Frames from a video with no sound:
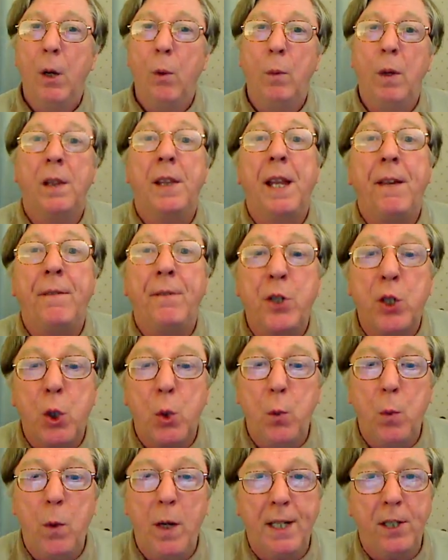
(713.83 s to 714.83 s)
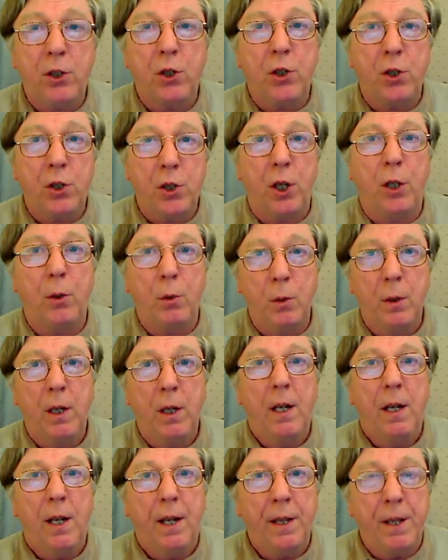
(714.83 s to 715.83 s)
Well, they've switched to
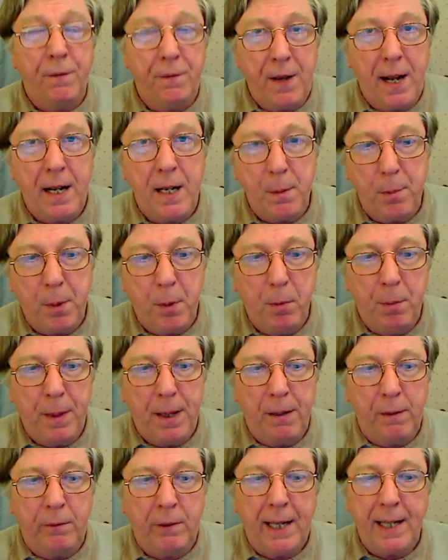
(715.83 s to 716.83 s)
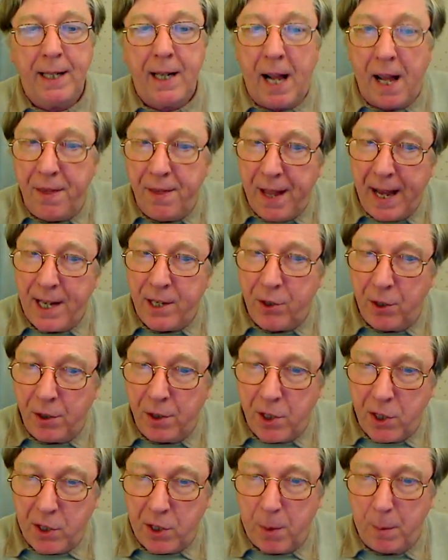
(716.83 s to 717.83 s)
the variable bit rate, and that is
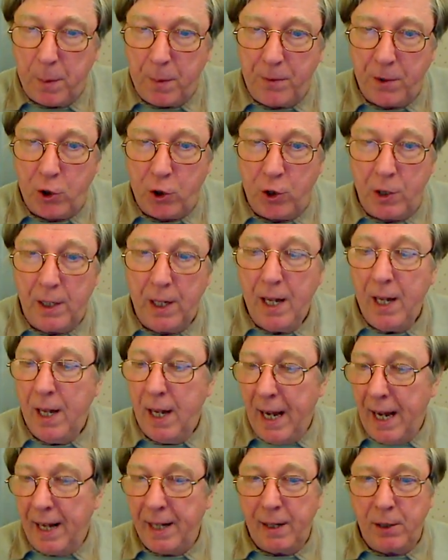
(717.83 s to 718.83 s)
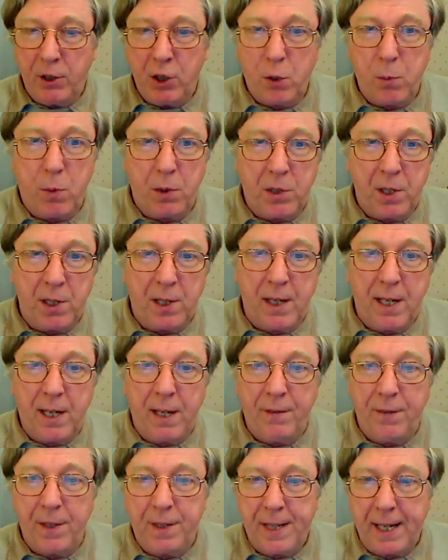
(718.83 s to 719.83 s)
under supervision. And I just want to give a